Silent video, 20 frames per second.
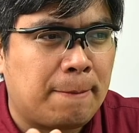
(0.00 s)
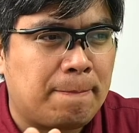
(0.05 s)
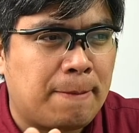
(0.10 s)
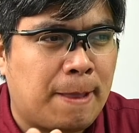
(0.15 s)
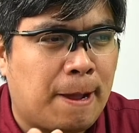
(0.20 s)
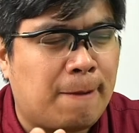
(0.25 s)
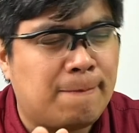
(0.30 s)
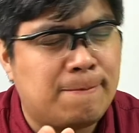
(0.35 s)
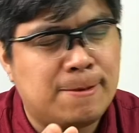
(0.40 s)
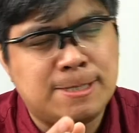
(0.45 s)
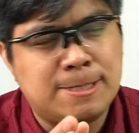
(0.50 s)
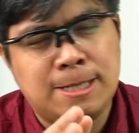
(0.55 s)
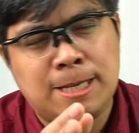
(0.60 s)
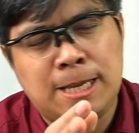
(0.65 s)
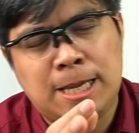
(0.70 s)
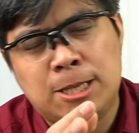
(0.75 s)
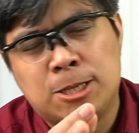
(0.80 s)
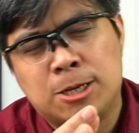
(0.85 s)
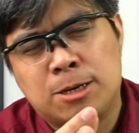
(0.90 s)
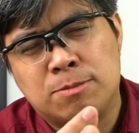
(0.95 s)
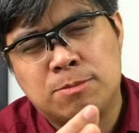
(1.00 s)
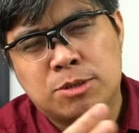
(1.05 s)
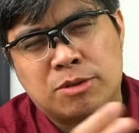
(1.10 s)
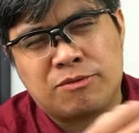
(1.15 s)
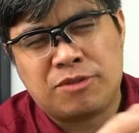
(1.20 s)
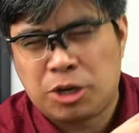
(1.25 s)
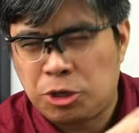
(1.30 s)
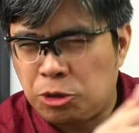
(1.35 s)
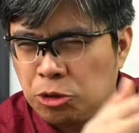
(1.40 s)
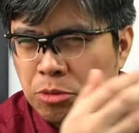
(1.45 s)
Now, obviously, in terms of
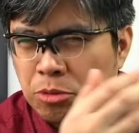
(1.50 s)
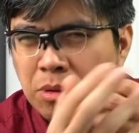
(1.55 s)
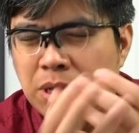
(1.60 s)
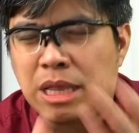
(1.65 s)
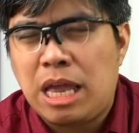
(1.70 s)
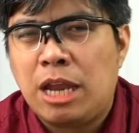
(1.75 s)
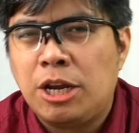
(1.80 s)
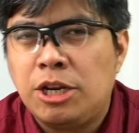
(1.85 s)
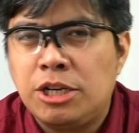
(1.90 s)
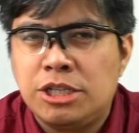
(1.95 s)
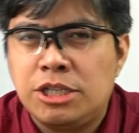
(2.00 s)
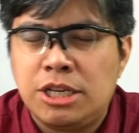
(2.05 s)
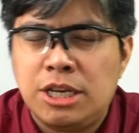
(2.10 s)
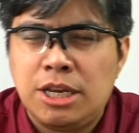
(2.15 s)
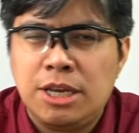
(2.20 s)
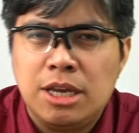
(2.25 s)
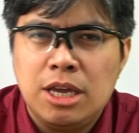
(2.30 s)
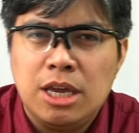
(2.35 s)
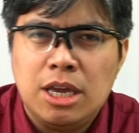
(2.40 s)
renewable energy,